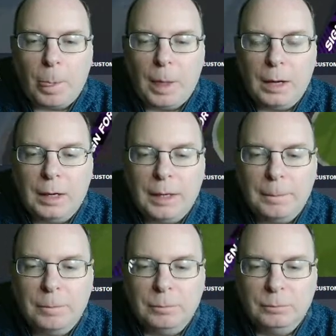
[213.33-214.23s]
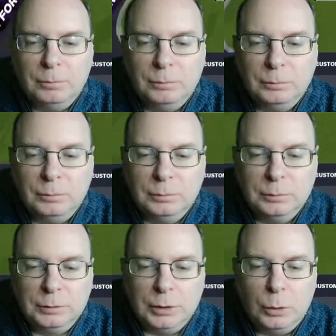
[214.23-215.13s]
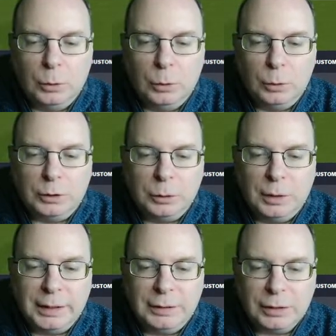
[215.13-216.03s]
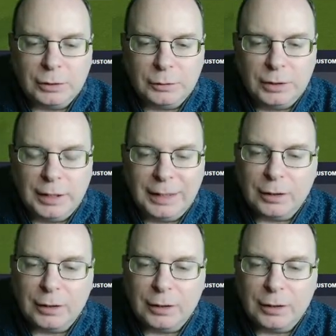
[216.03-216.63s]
Um, or do I just sort of turn it down?